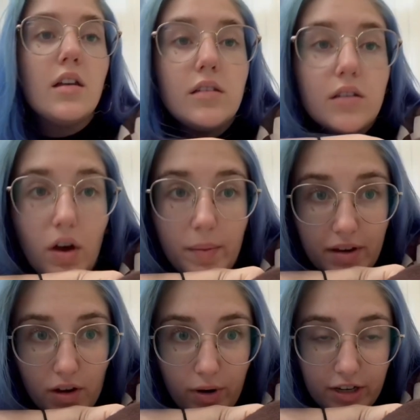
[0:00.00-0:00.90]
So I'm
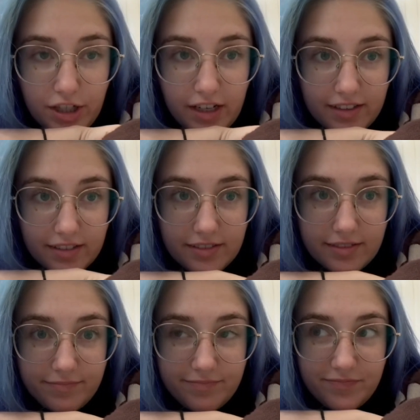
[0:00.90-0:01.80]
here watching
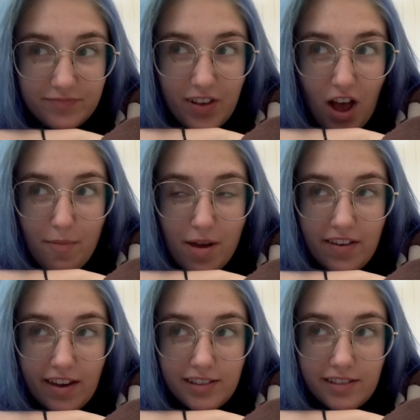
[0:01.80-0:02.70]
Off My
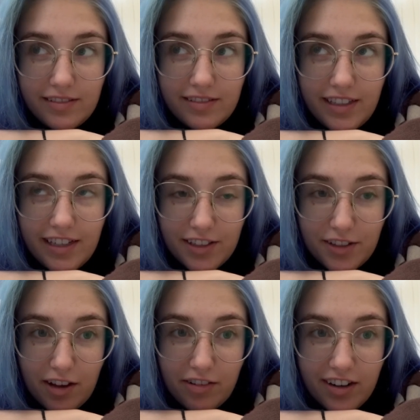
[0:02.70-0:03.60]
Face on
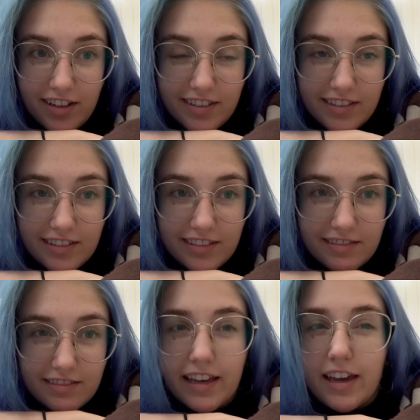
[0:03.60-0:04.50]
cover,
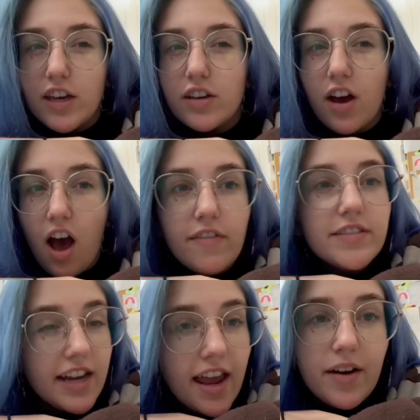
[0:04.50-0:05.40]
like I
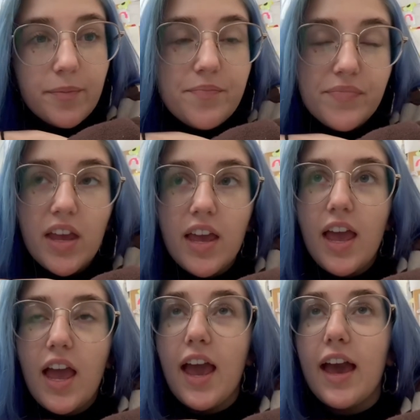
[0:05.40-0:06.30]
often am.
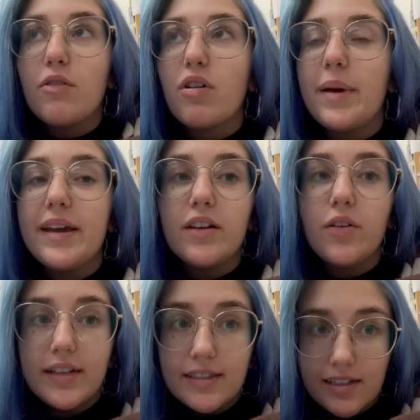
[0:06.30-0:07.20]
And one of my
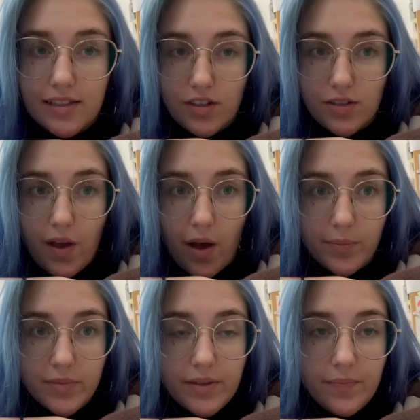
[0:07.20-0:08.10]
grade 6s just
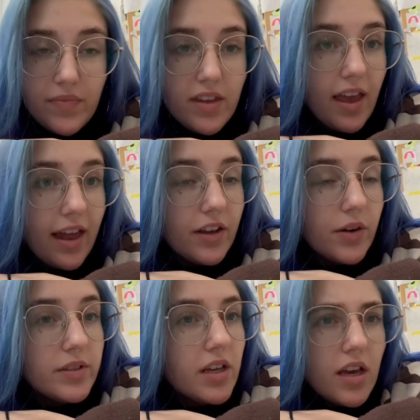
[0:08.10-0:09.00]
comes and
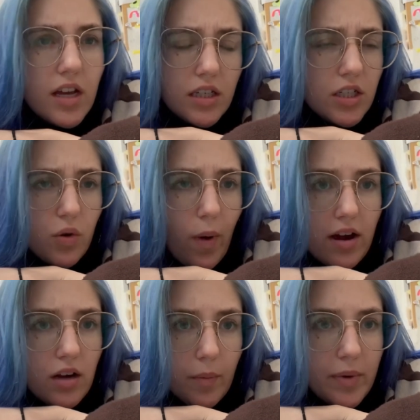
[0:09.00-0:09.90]
goes, "Teacher, why
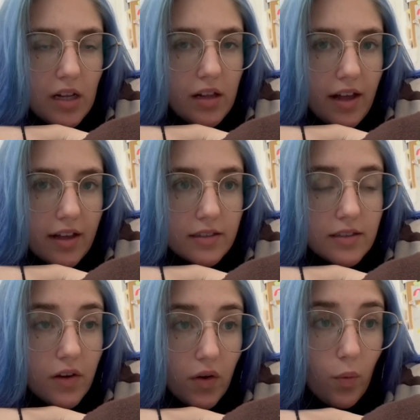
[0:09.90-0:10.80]
aren't you coming to
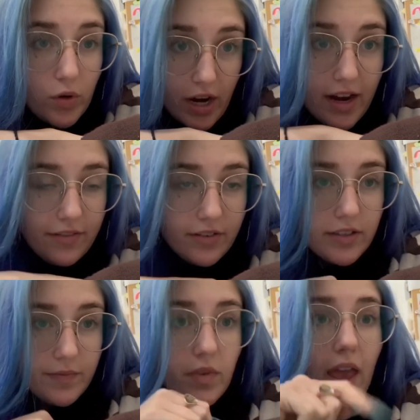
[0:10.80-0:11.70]
class?" Which I have
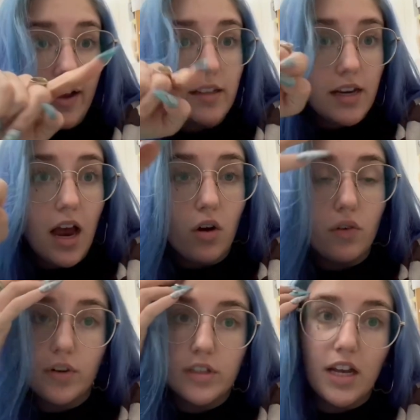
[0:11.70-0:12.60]
X'd out
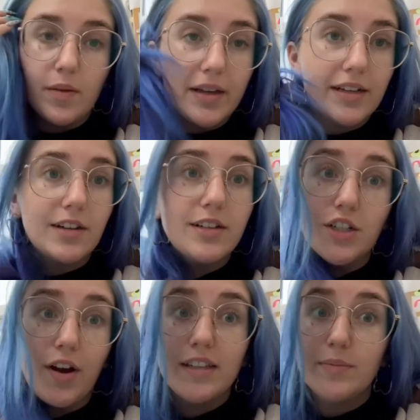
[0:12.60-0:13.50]
for today because their
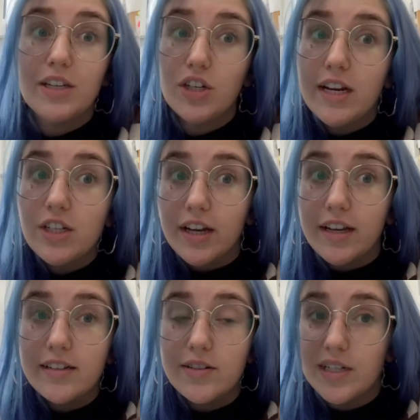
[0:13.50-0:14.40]
teacher asked me to change
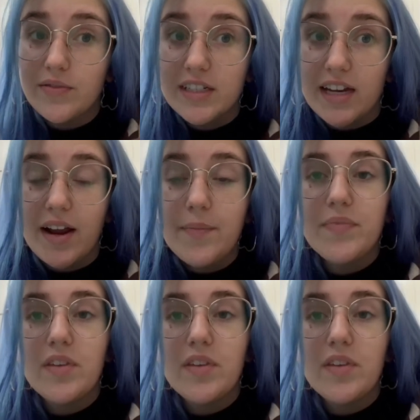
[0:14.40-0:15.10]
it to a different day,